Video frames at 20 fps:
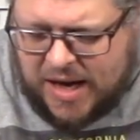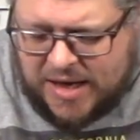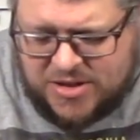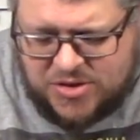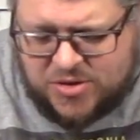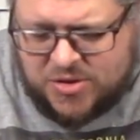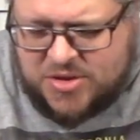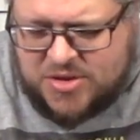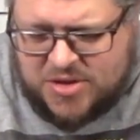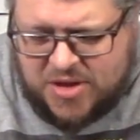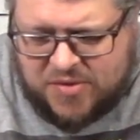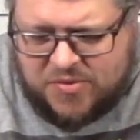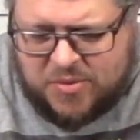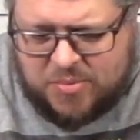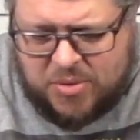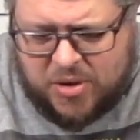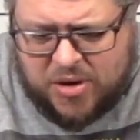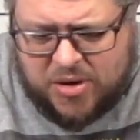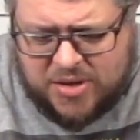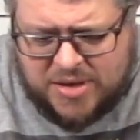I took stuff
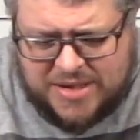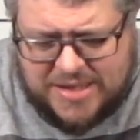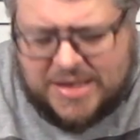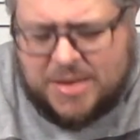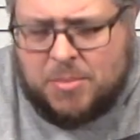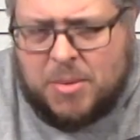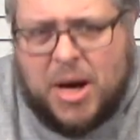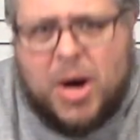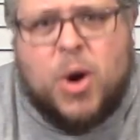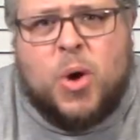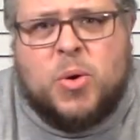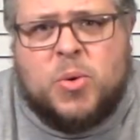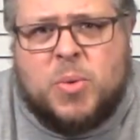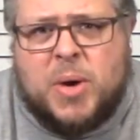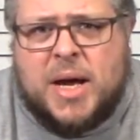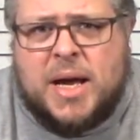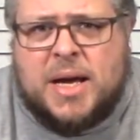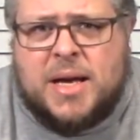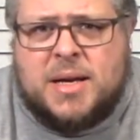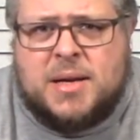apart and did it my own
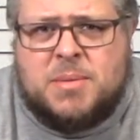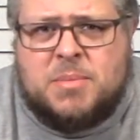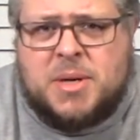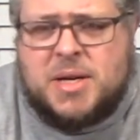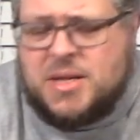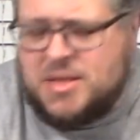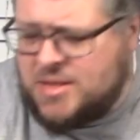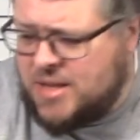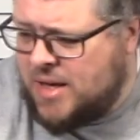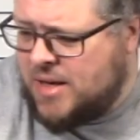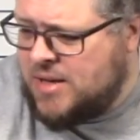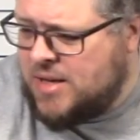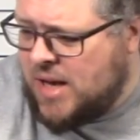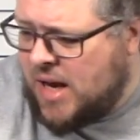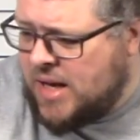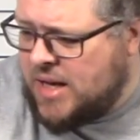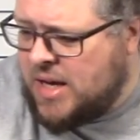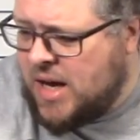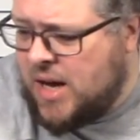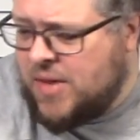way because
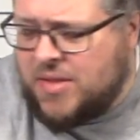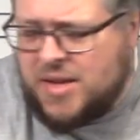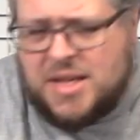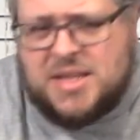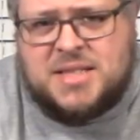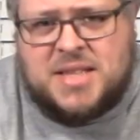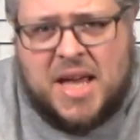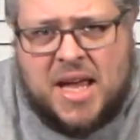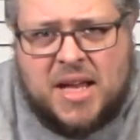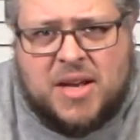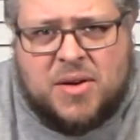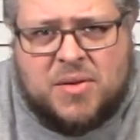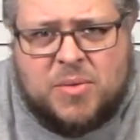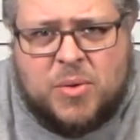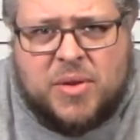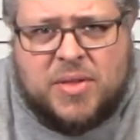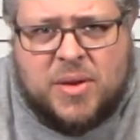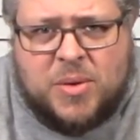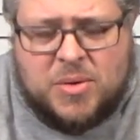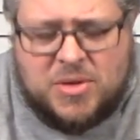I got the intent of
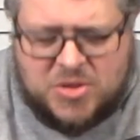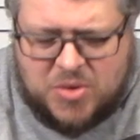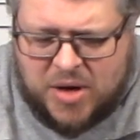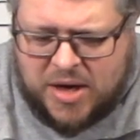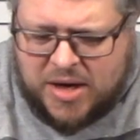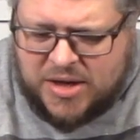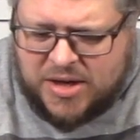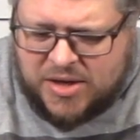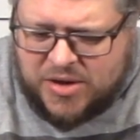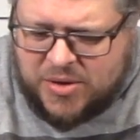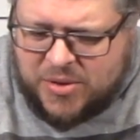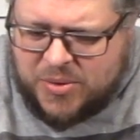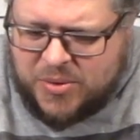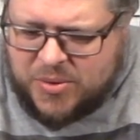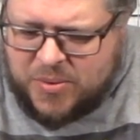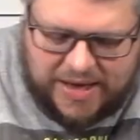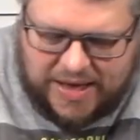what they were trying to do.